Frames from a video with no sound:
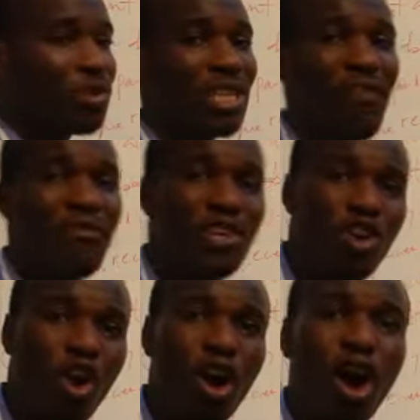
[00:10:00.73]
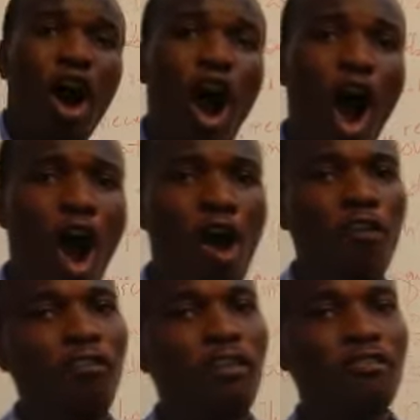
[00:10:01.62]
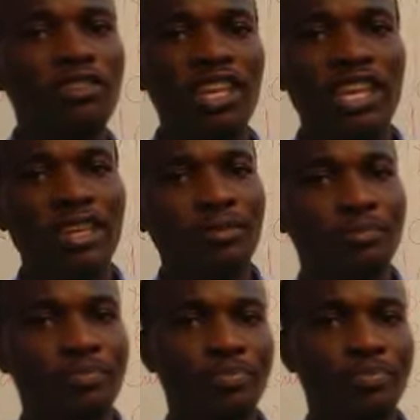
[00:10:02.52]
the total figure of the